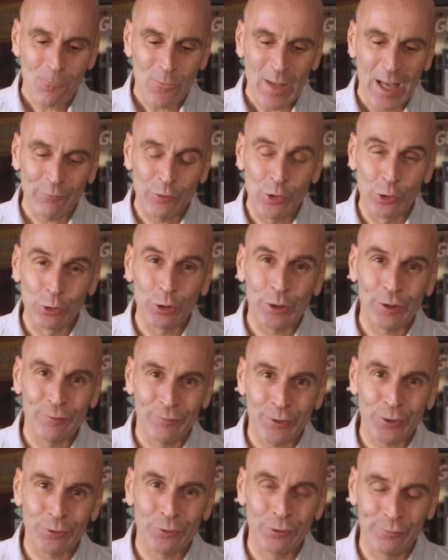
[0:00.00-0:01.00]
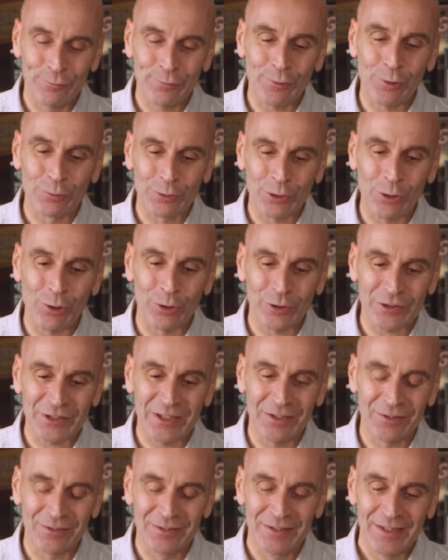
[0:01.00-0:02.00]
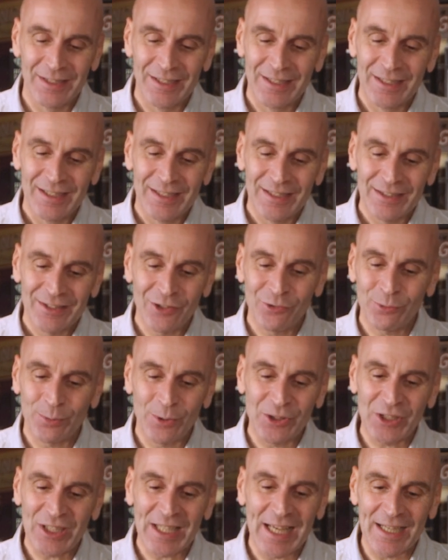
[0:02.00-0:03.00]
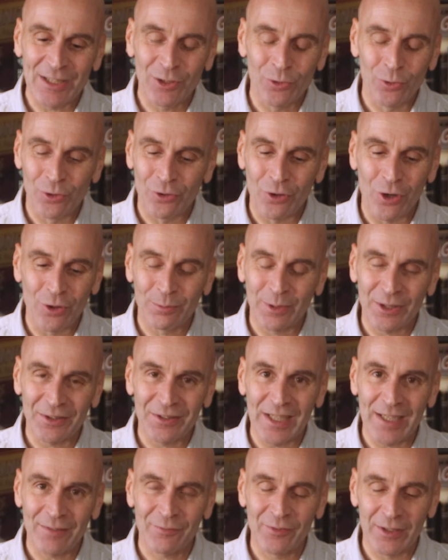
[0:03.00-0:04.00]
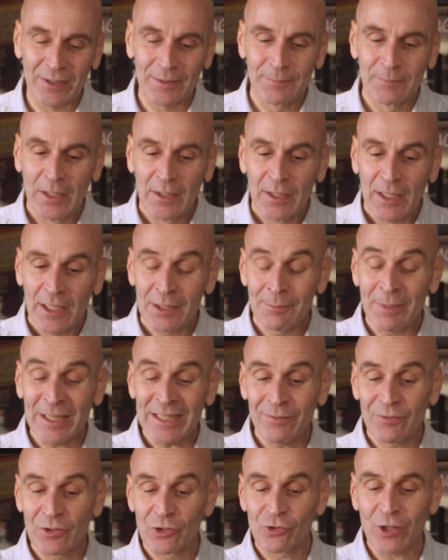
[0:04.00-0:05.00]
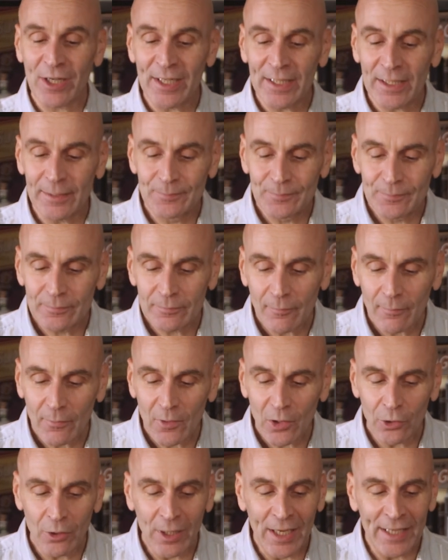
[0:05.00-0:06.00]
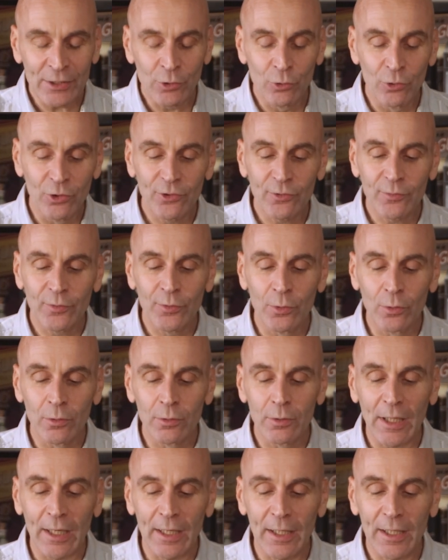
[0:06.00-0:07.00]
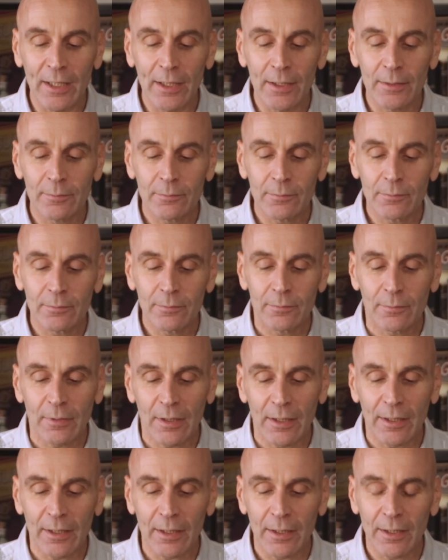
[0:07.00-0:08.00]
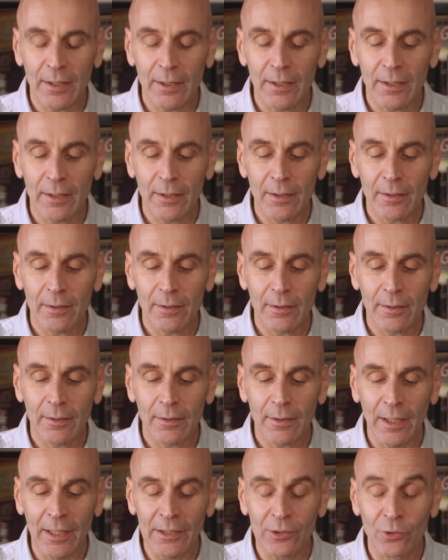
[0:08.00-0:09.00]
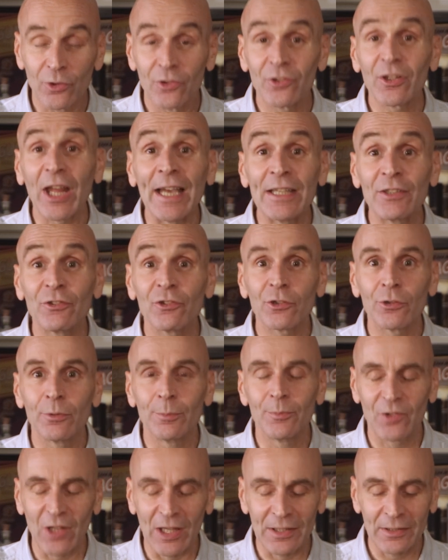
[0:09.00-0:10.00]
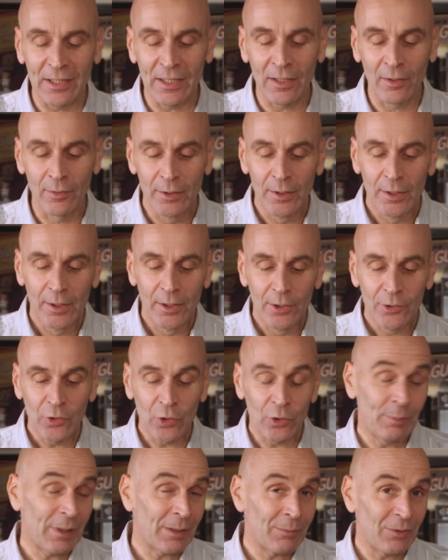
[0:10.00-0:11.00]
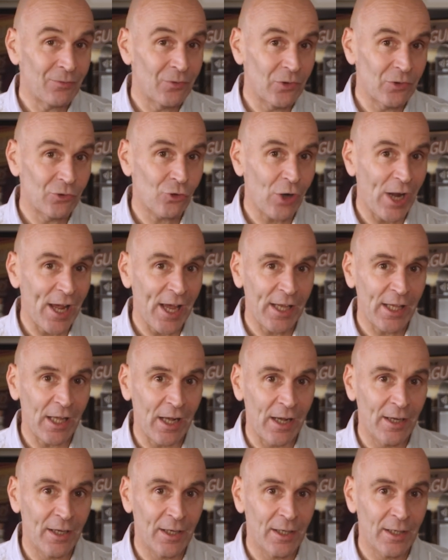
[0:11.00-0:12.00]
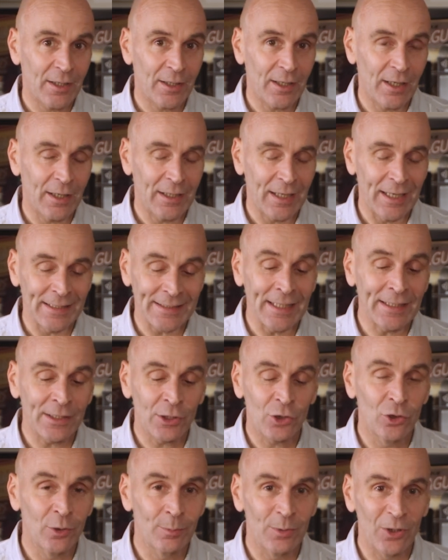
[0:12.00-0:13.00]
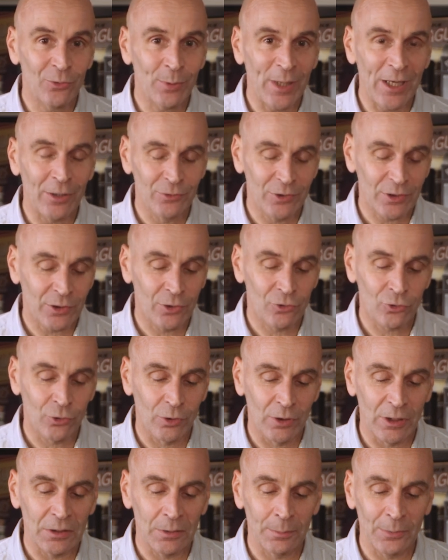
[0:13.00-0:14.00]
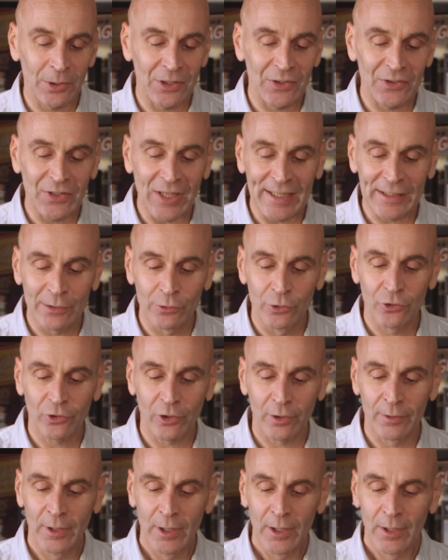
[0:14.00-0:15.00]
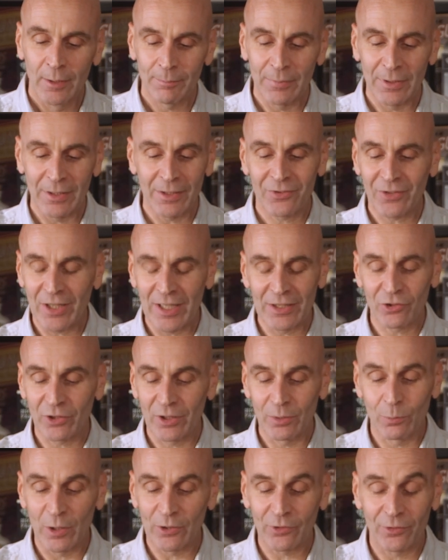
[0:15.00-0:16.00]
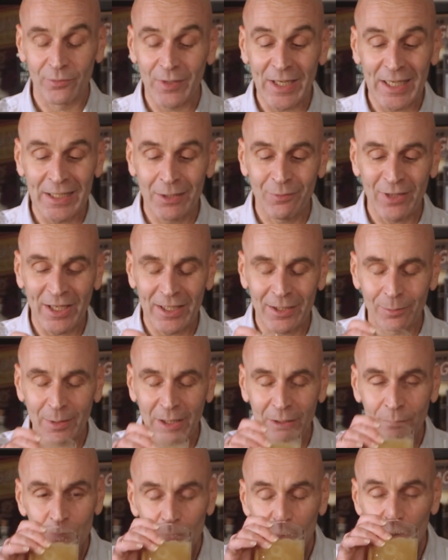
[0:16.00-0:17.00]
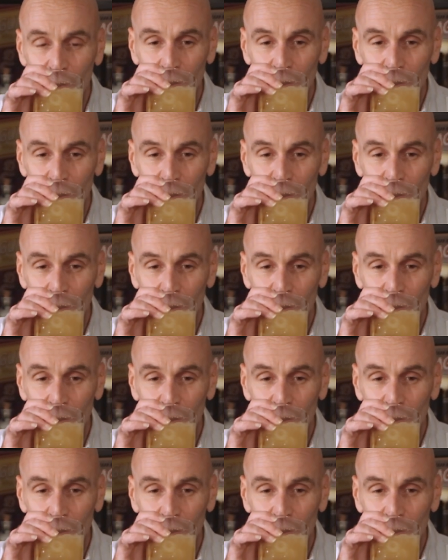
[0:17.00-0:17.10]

if you're looking for a good fall cocktail, this one you can't go wrong with, definitely. And you might even try it, you know, I used I used ice cubes in there. You could maybe even try a king cube as well to control a little bit of the dilution. But this actually works very, very well.